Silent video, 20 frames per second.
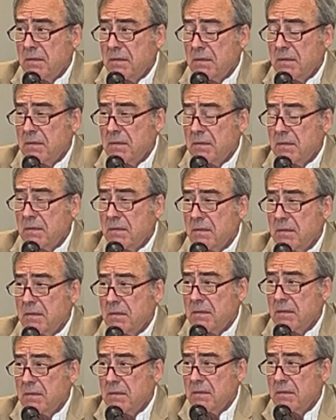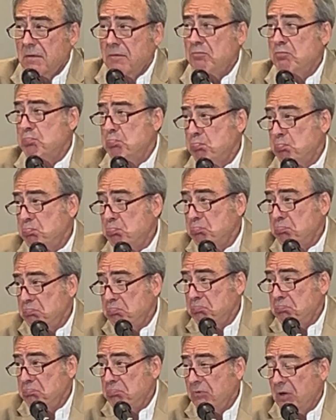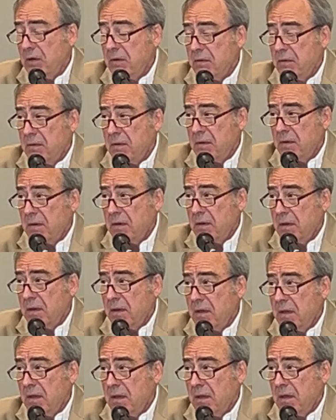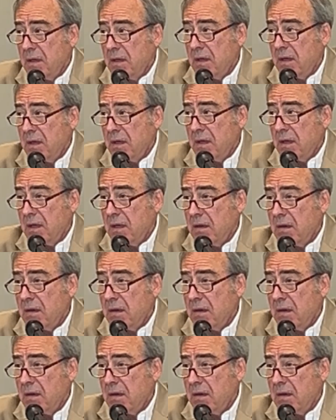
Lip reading: This is the piezometers, correct? You want Enbridge to test using piezometers?